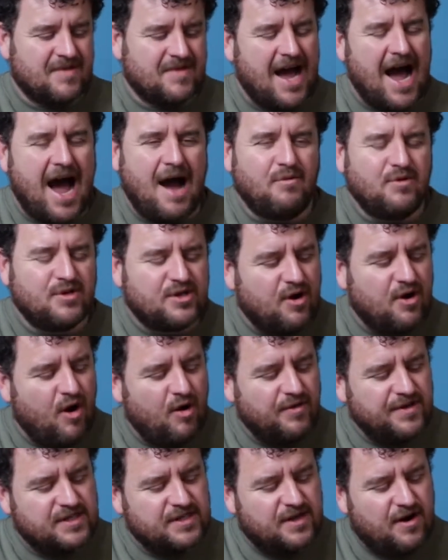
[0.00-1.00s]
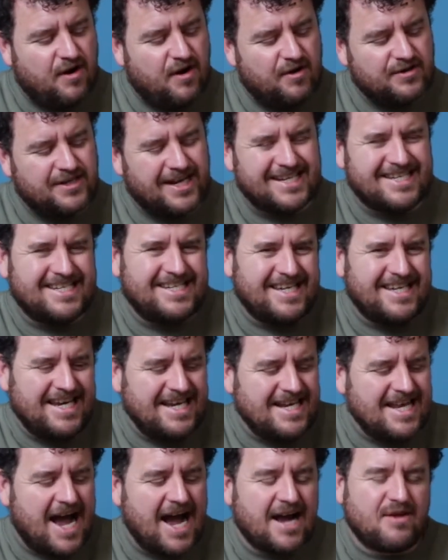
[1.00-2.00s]
I would call this chord a
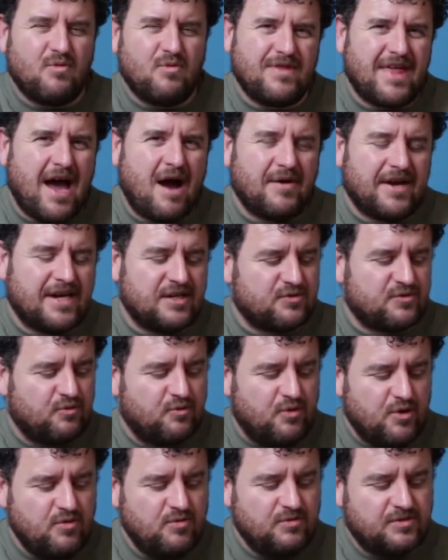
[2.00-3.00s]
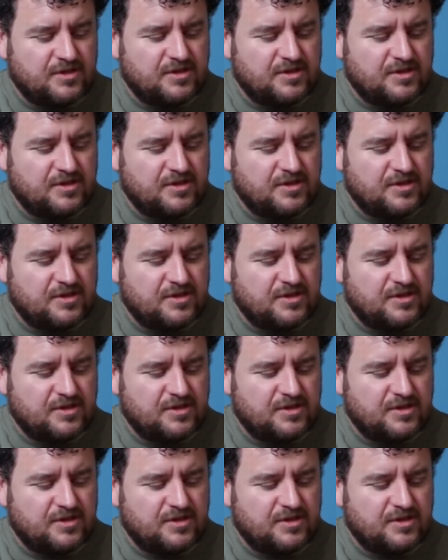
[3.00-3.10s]
C9 without its root.